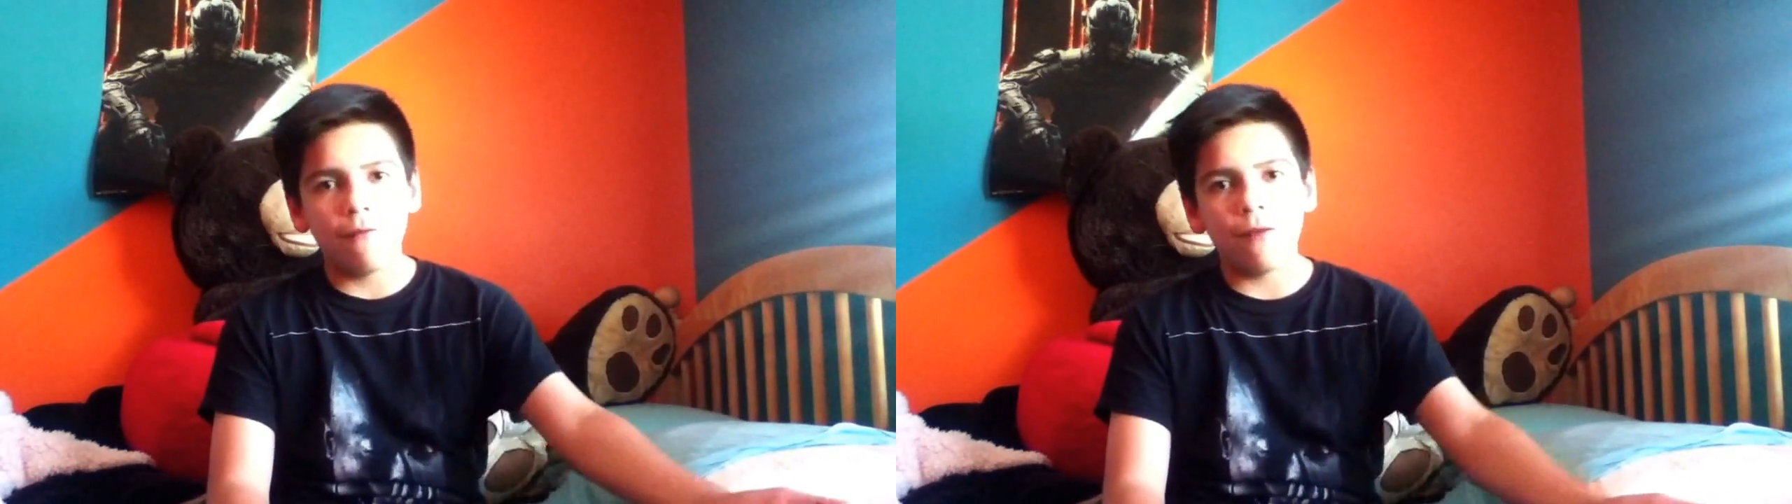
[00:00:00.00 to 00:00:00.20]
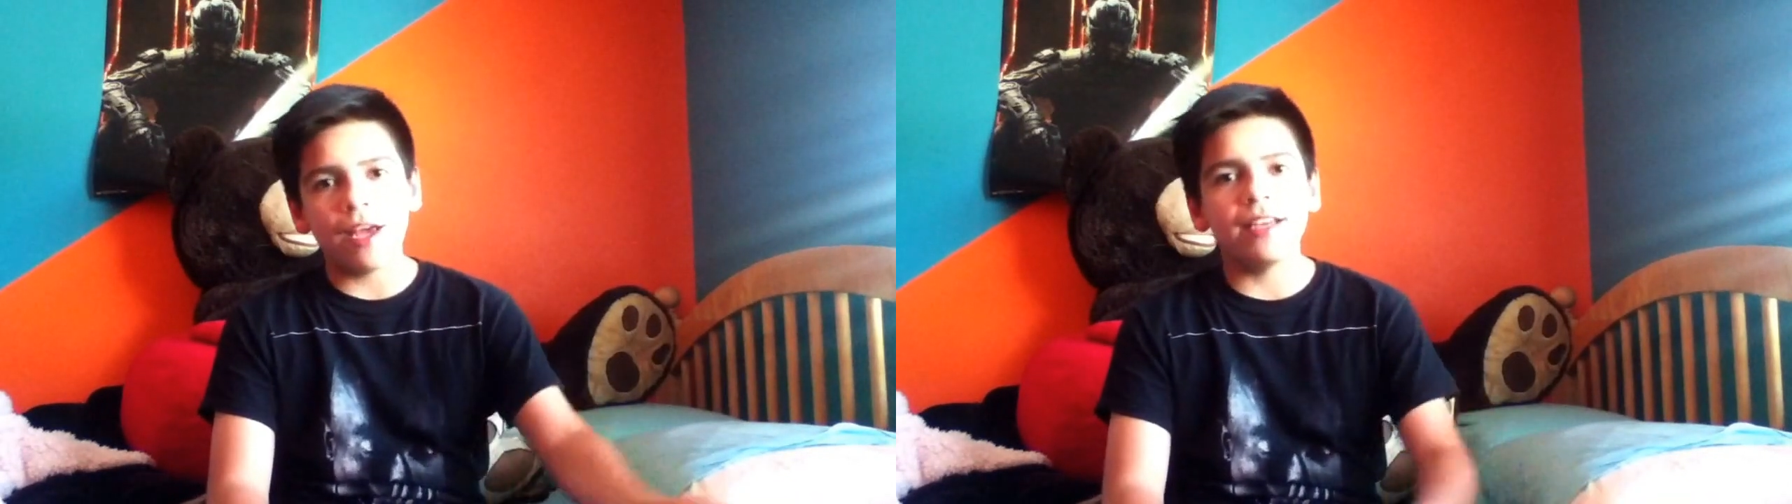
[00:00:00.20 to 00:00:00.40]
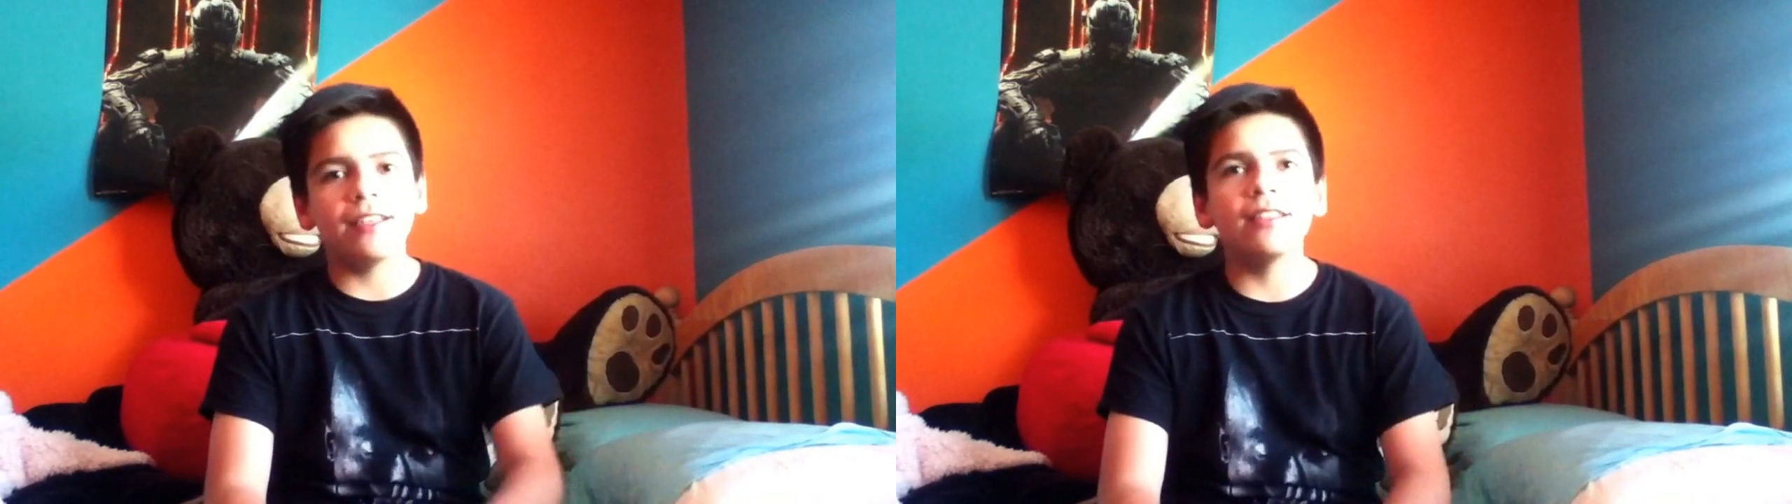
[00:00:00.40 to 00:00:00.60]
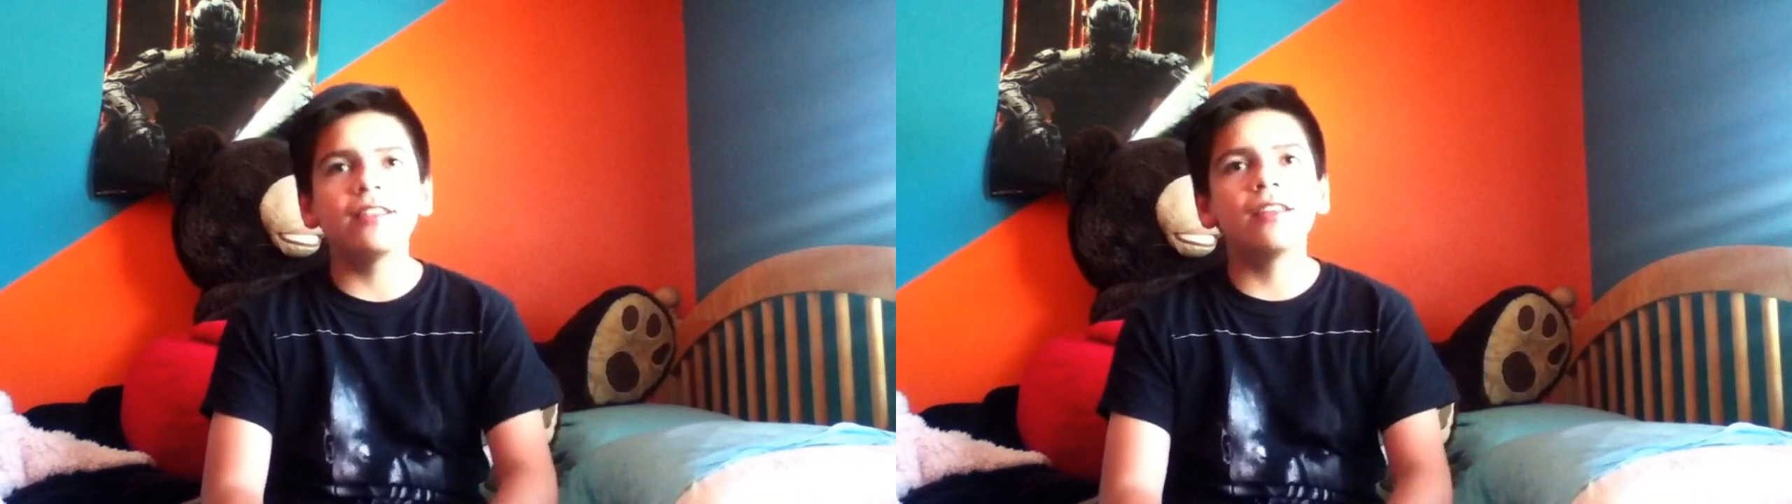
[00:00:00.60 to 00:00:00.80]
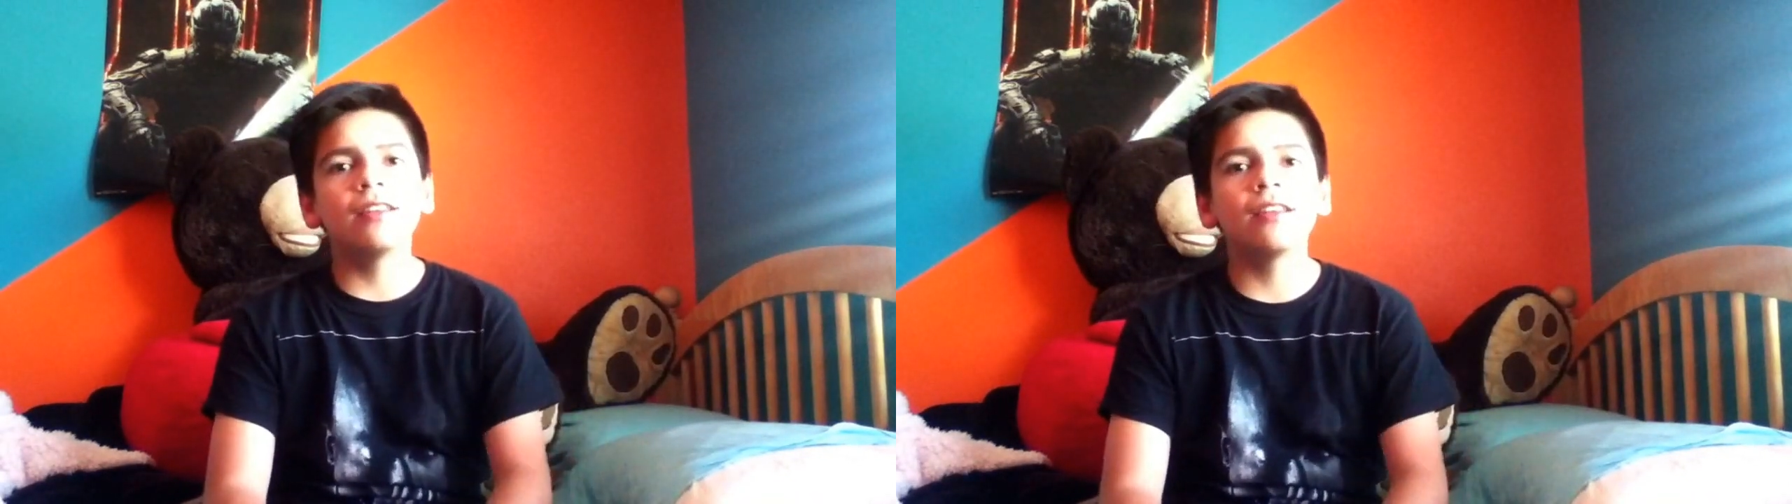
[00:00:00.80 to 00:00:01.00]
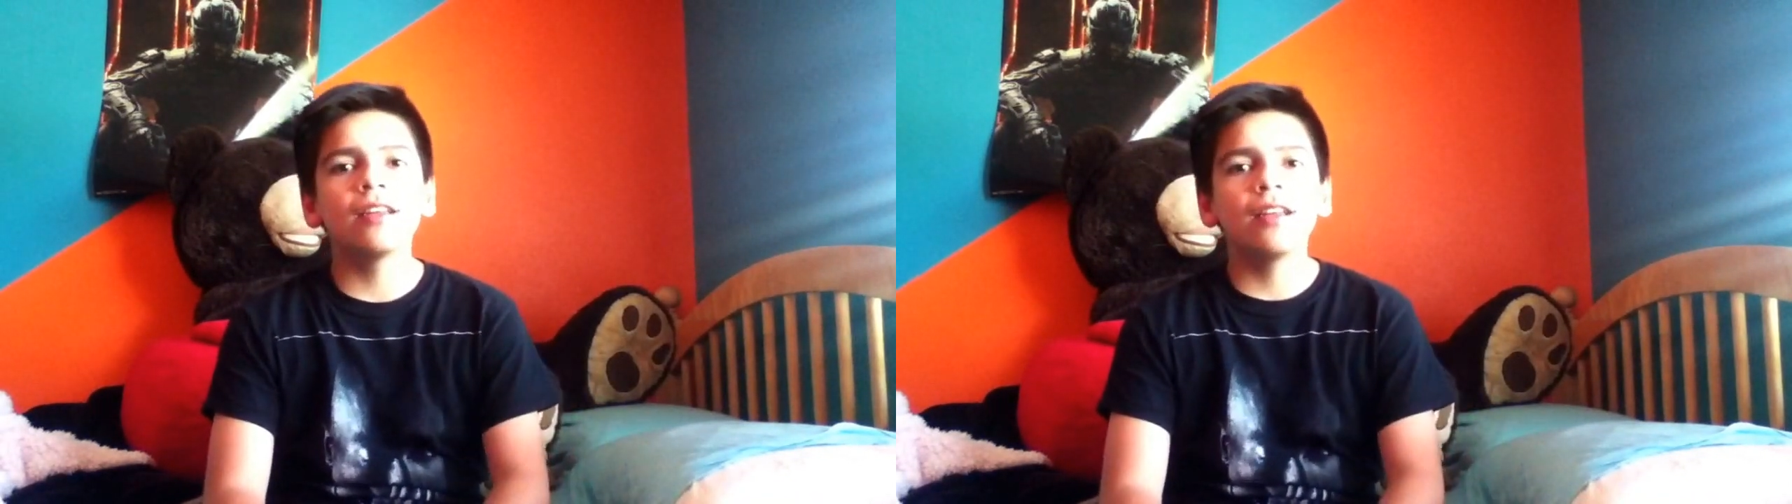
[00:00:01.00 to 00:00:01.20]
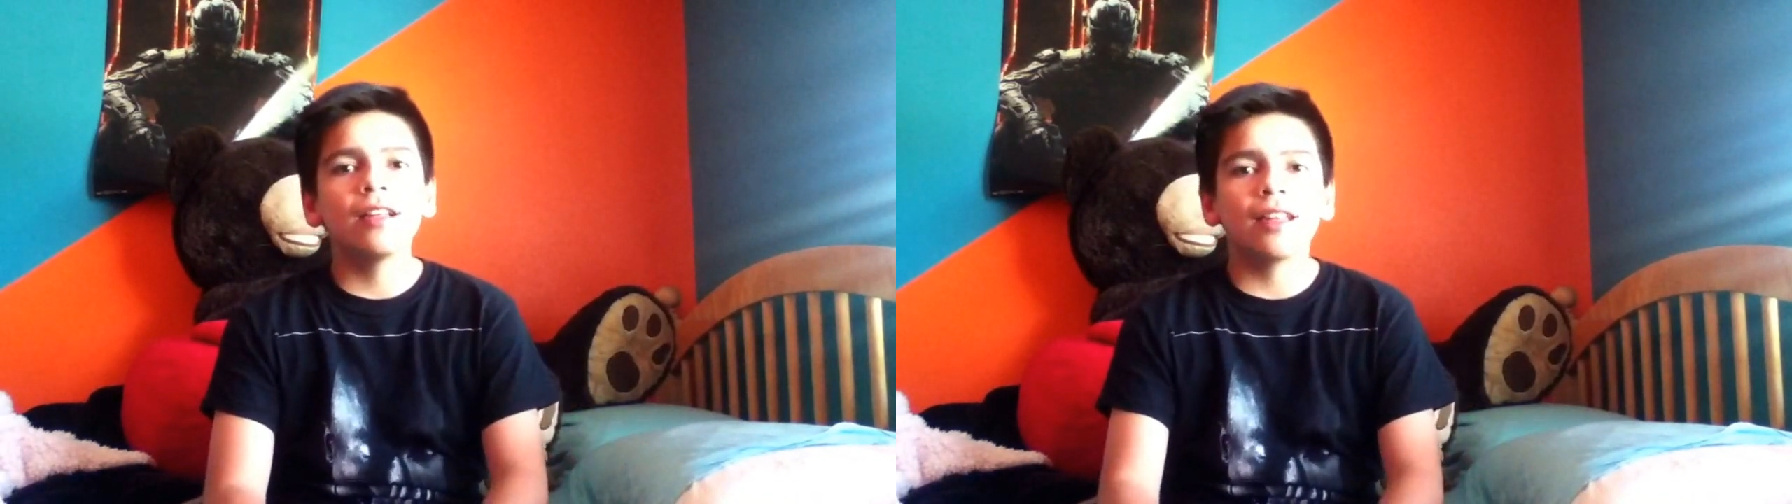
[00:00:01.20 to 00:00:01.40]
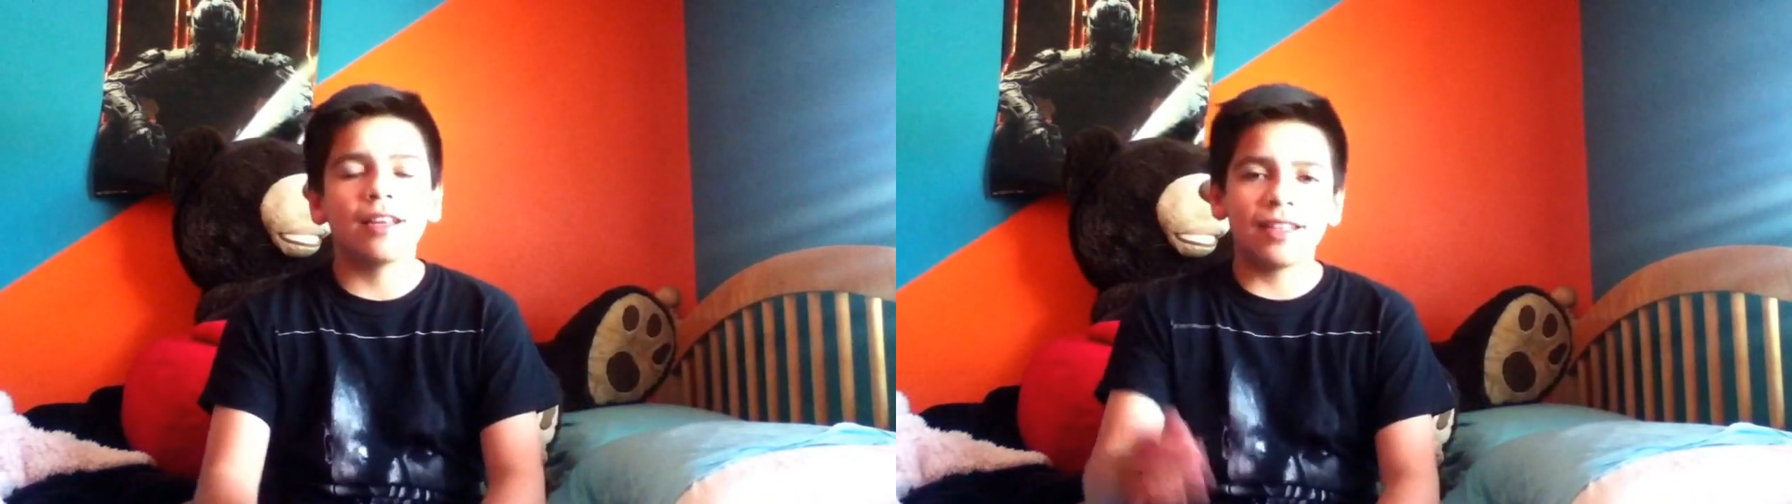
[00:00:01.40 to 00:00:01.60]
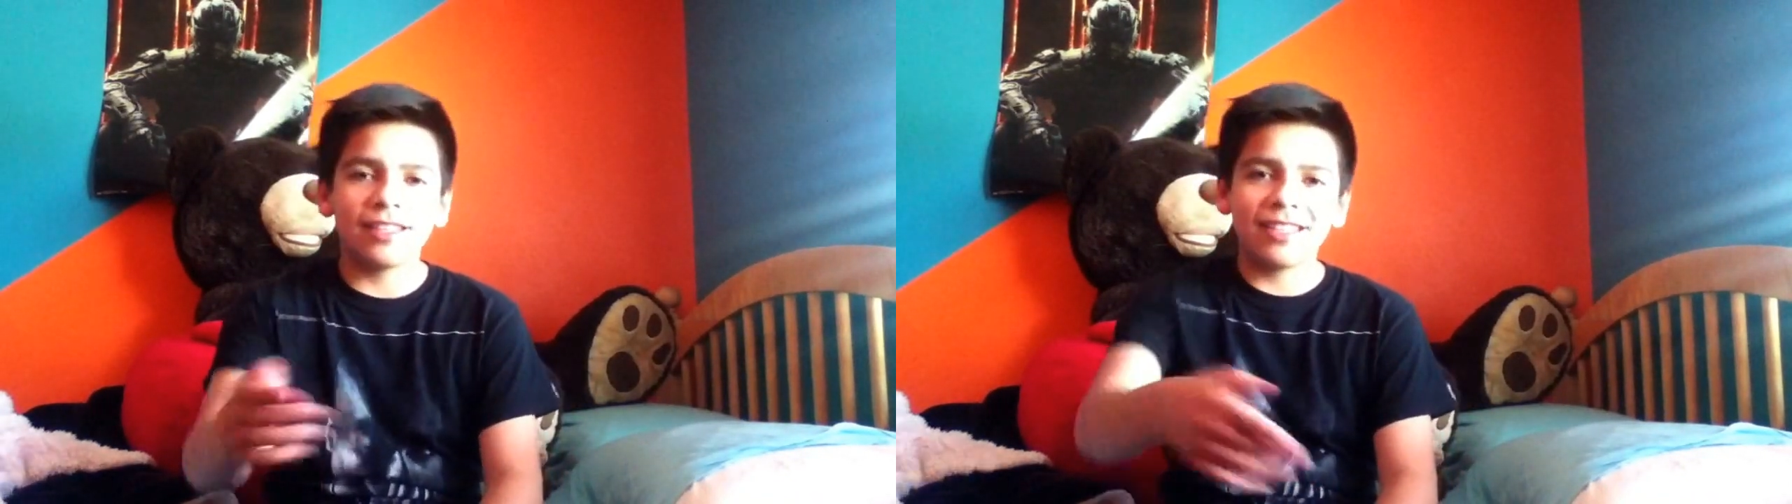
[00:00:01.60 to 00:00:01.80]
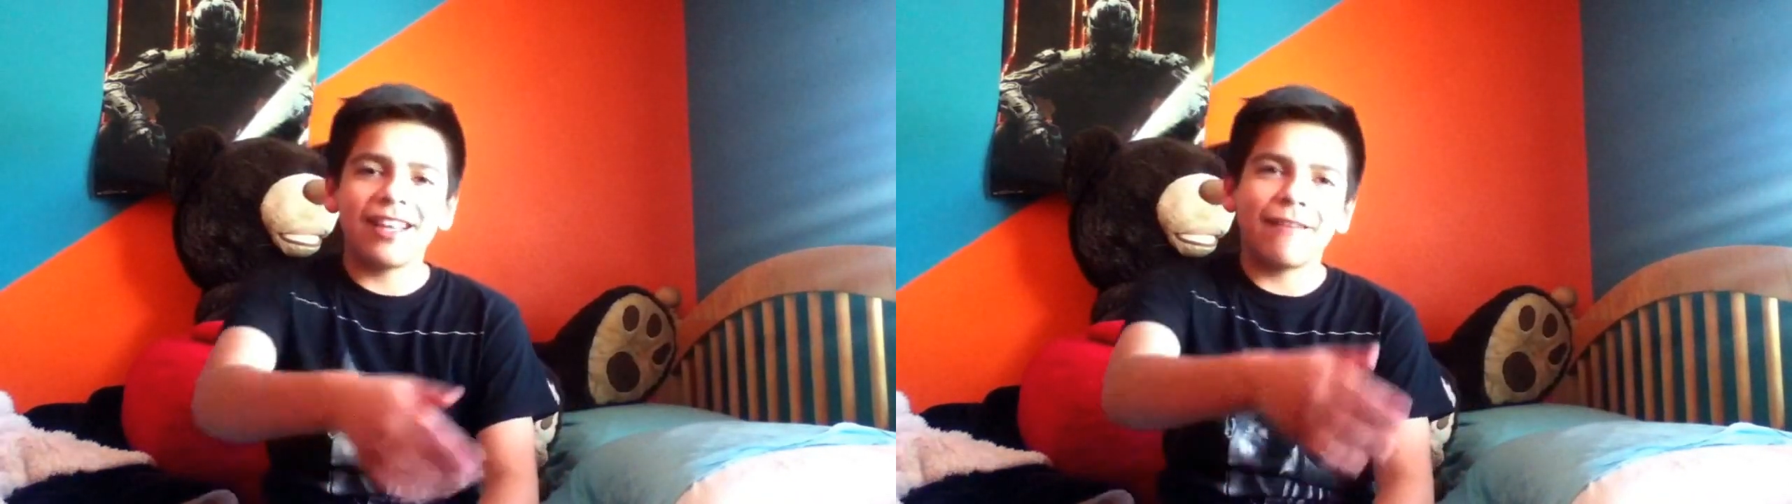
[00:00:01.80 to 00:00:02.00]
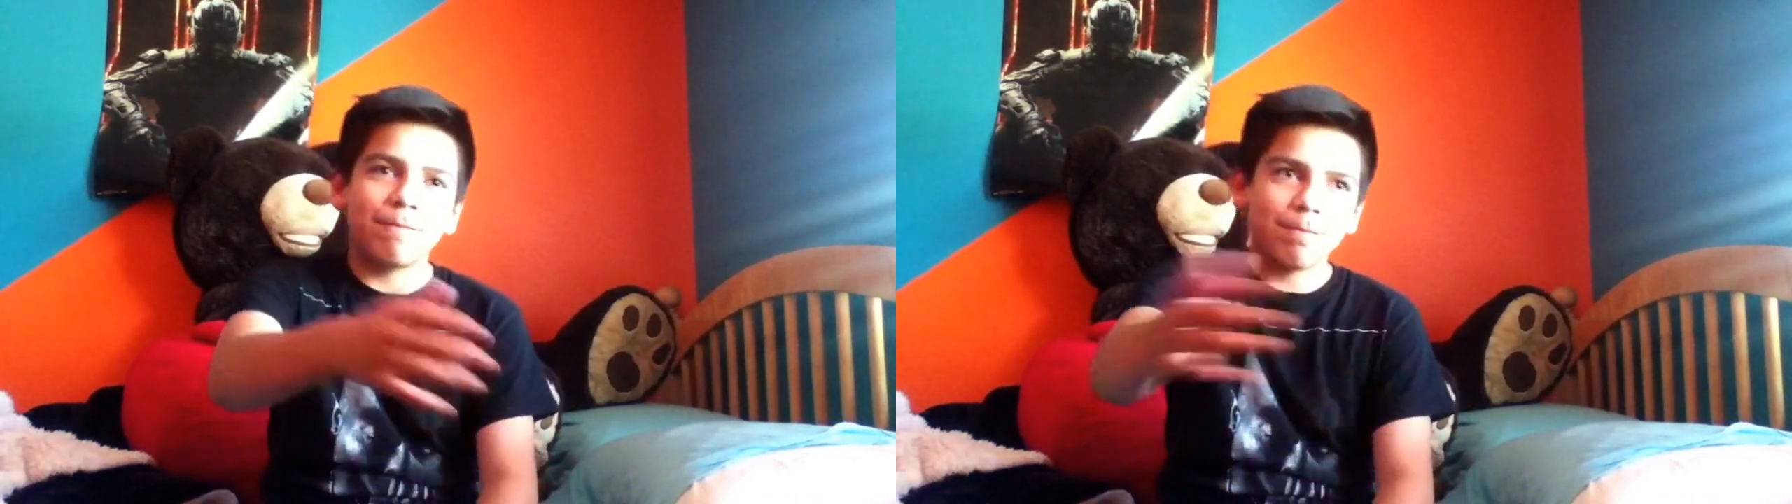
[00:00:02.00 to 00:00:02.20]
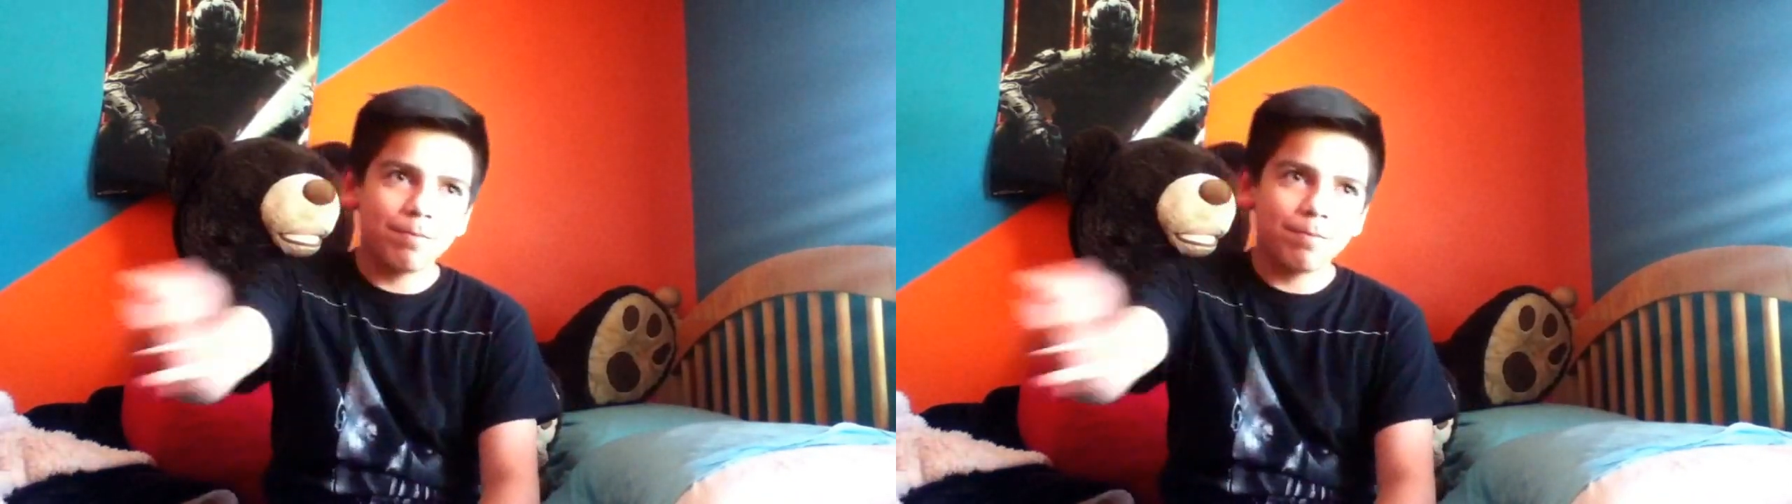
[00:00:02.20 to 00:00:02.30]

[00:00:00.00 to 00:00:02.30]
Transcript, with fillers: phase like they say like